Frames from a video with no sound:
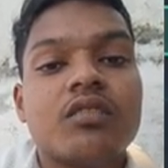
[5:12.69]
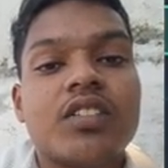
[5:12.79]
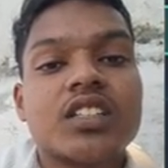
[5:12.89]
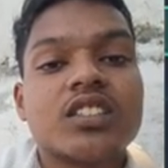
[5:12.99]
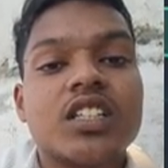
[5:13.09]

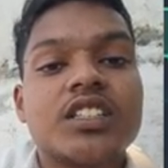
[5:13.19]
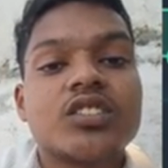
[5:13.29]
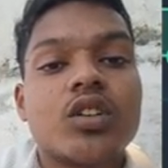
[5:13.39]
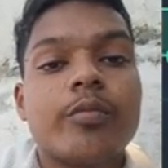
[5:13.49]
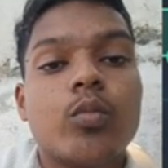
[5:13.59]
functionalities
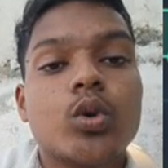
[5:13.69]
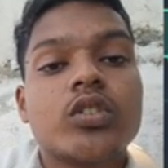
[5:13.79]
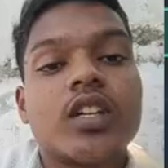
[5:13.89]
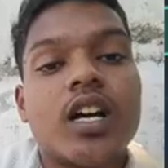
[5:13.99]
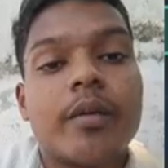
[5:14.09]
of both
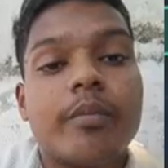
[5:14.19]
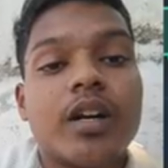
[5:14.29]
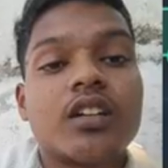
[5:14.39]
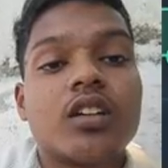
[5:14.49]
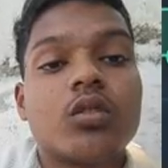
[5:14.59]
up
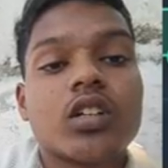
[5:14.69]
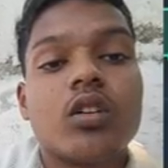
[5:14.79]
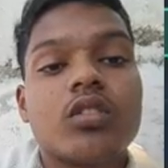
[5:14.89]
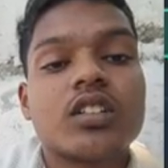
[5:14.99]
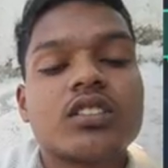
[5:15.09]
and down
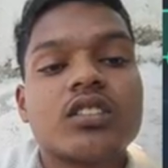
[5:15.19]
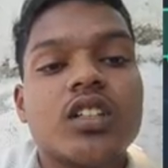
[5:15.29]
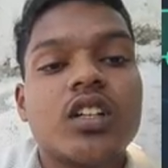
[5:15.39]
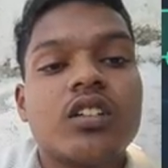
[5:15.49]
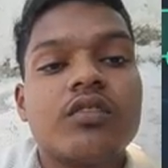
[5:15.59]
counters
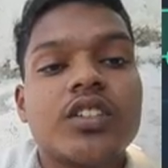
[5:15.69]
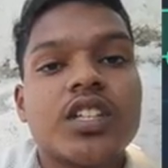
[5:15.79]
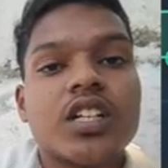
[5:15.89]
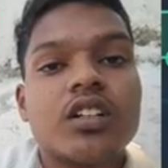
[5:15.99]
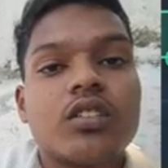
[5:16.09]
with
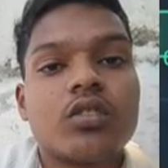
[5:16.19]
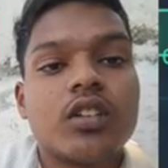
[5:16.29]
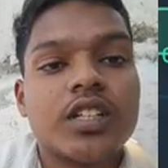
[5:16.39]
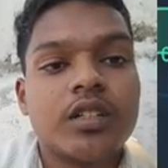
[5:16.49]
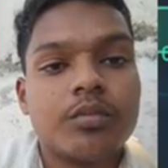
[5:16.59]
a control
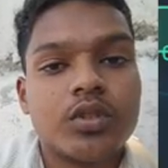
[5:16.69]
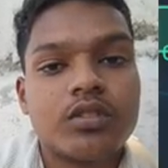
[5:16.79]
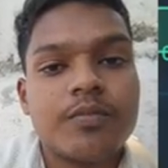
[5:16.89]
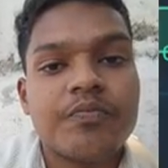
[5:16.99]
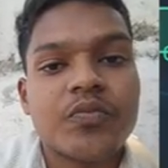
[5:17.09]
input
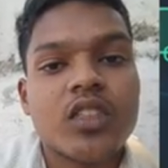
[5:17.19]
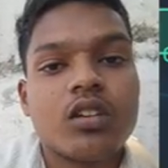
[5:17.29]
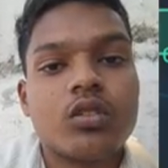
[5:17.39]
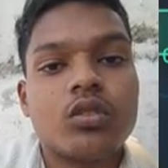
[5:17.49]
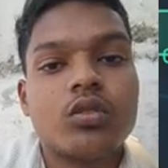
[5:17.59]

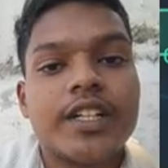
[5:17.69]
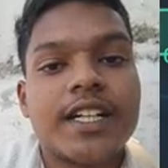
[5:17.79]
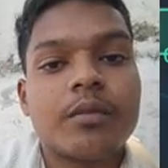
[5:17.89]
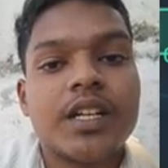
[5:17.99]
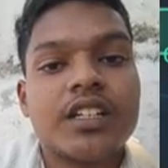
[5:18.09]
to
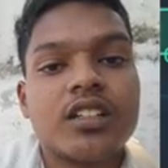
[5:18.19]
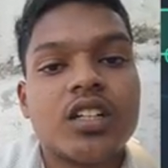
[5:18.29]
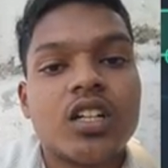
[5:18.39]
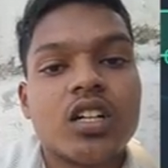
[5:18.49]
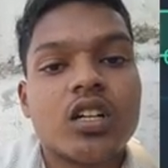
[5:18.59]
determine
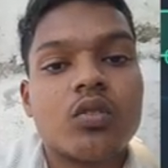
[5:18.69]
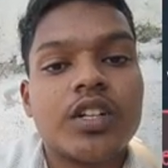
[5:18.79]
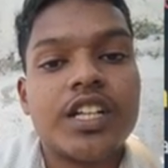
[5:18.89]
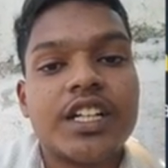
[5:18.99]
counting